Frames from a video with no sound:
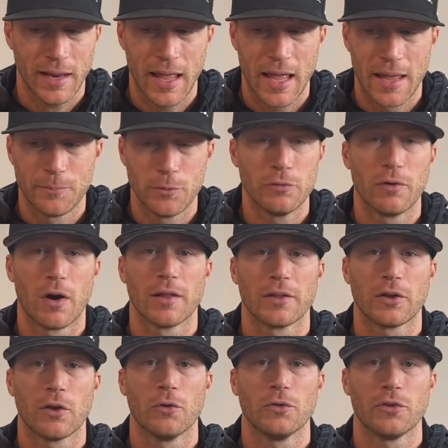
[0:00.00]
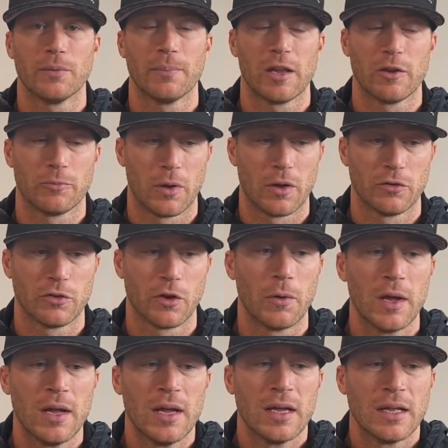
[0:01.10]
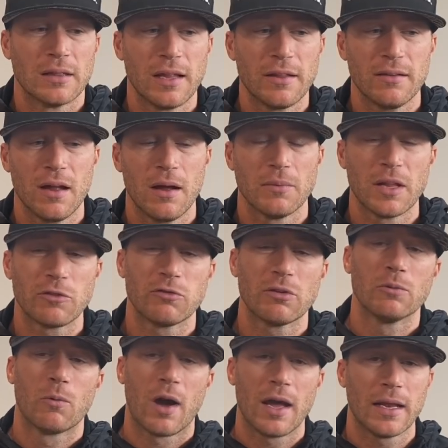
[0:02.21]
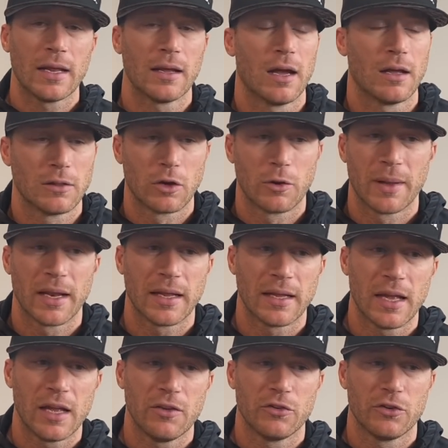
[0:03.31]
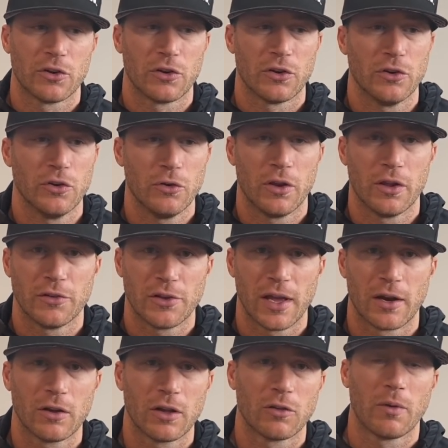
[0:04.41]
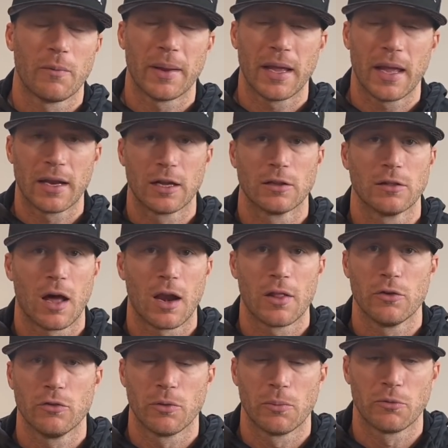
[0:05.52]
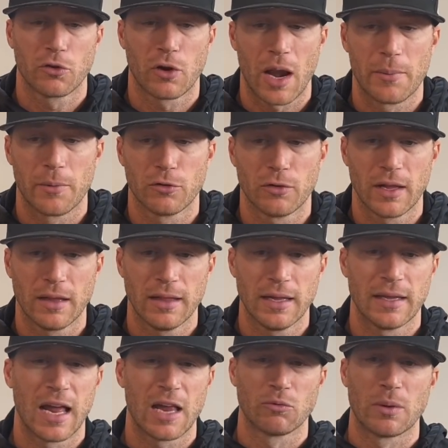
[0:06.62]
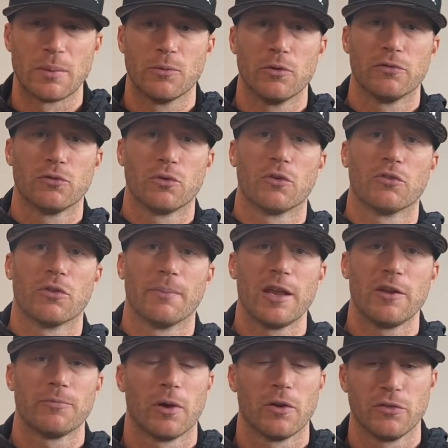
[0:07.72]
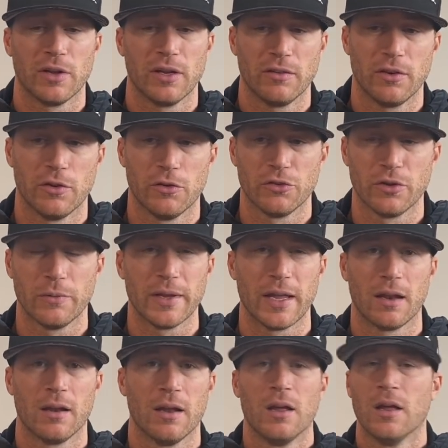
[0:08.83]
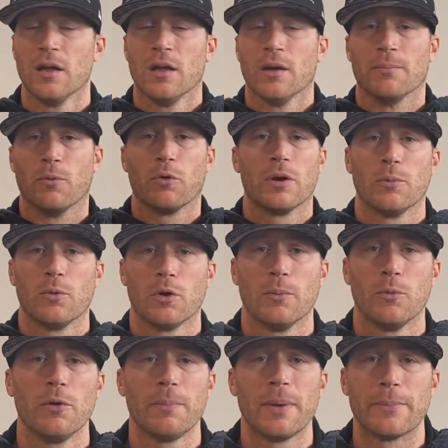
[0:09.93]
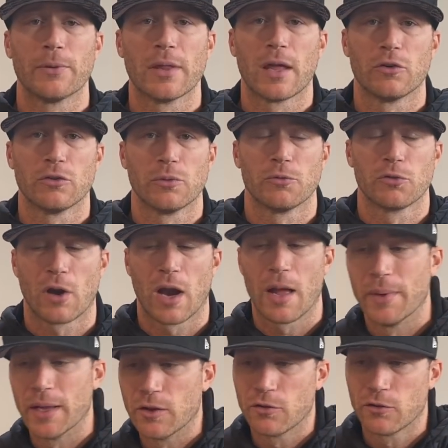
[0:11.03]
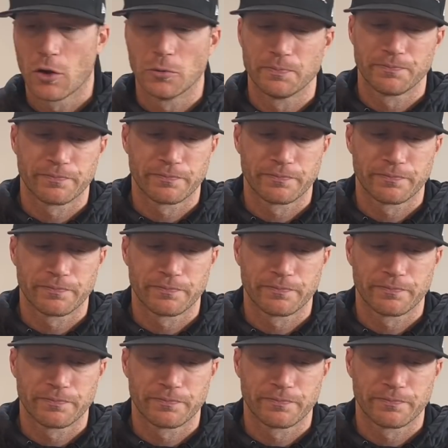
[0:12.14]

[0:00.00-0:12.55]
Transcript: and move on to coaching baseball? And so, let's uh, let's rewind a little bit in case you're new to the channel, because we've been getting a lot of new subscribers lately. And as we move towards the baseball season, usually we get more and more and more people that are subscribing. So,